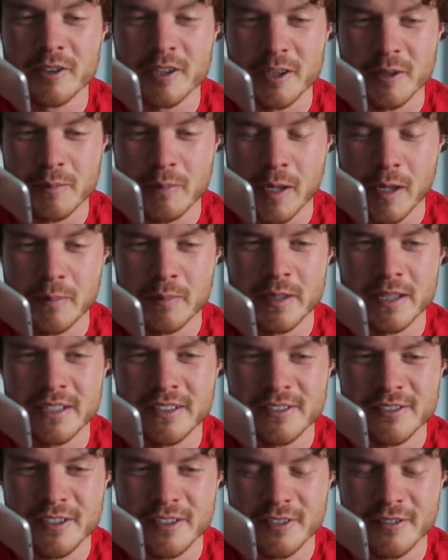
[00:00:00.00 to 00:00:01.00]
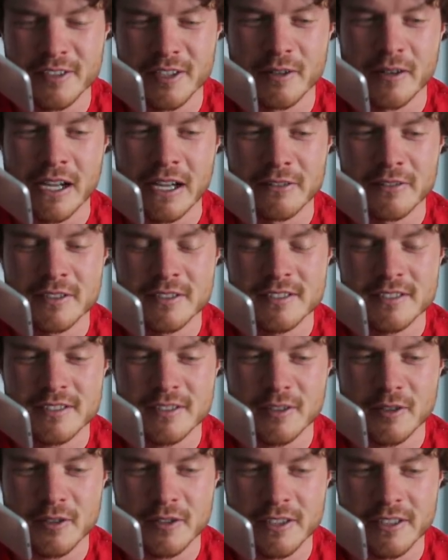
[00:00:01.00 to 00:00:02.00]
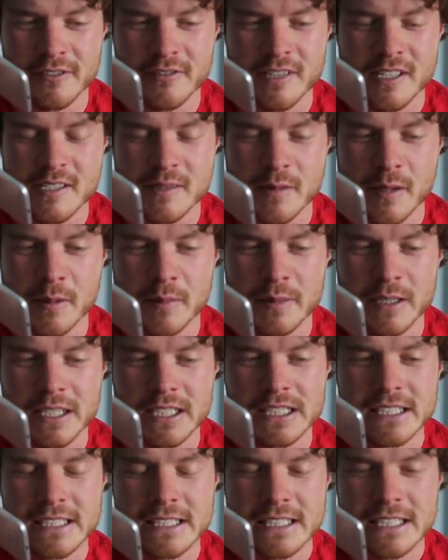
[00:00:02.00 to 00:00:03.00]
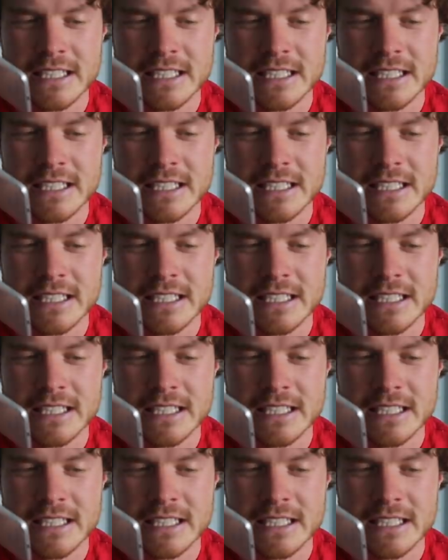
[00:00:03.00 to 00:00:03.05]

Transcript: your puppy for a few hours or your friend's puppy.